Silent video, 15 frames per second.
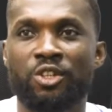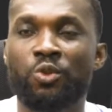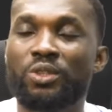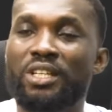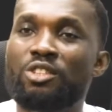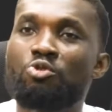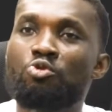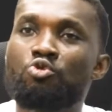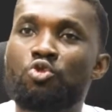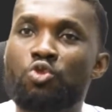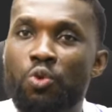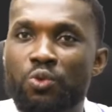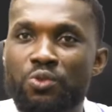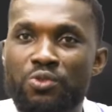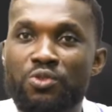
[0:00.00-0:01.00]
You know, they
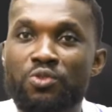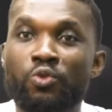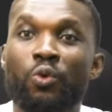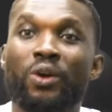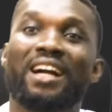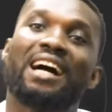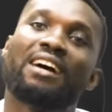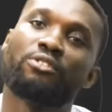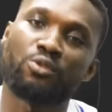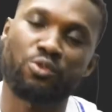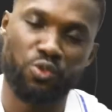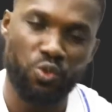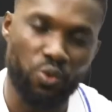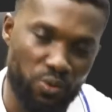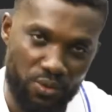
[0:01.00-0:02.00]
used stones to carve
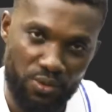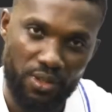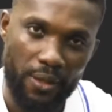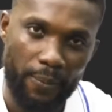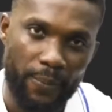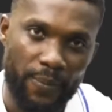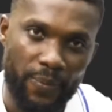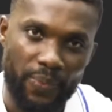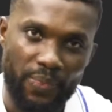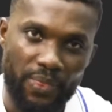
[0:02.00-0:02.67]
on stones.